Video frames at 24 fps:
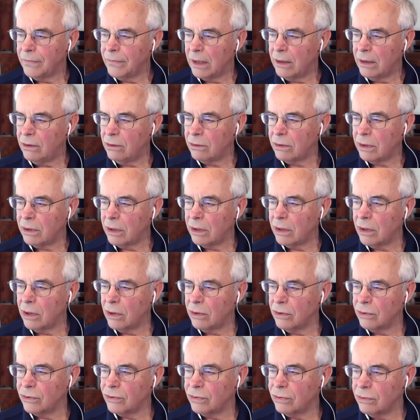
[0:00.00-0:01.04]
you could
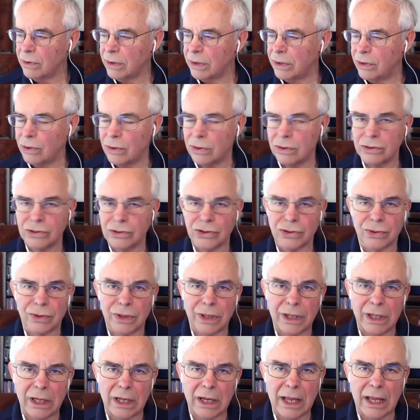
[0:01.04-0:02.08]
go to a
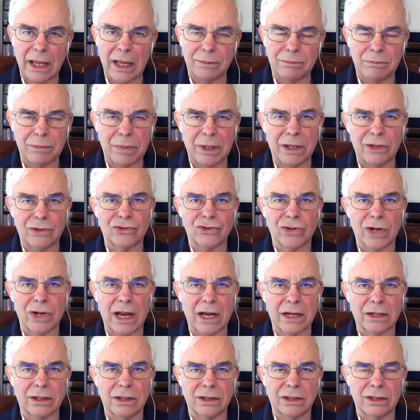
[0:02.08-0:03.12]
nursery and be
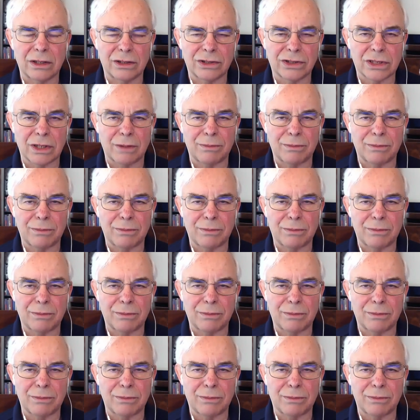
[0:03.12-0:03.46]
attracted to some